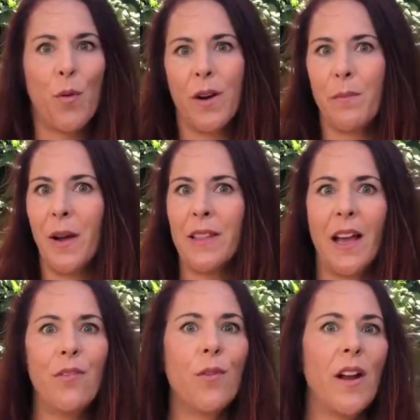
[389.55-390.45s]
point in my
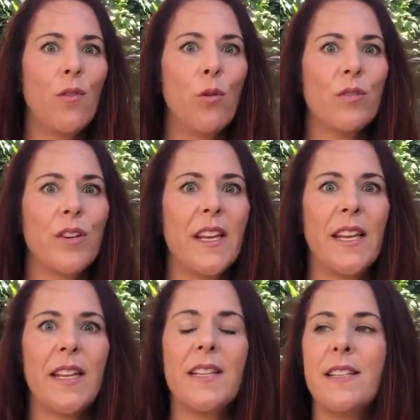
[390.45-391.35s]
life where I have older
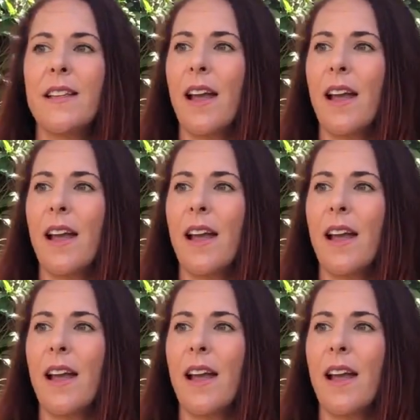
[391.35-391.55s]
kids.